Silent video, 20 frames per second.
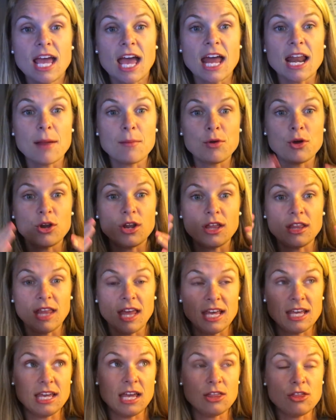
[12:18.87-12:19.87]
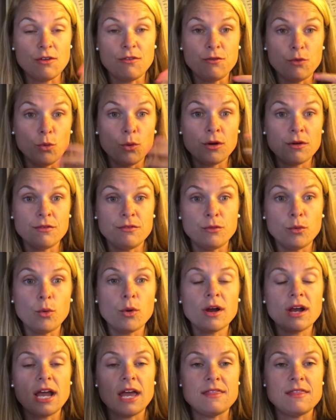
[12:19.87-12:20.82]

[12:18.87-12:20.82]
and i'm gonna like get the four and four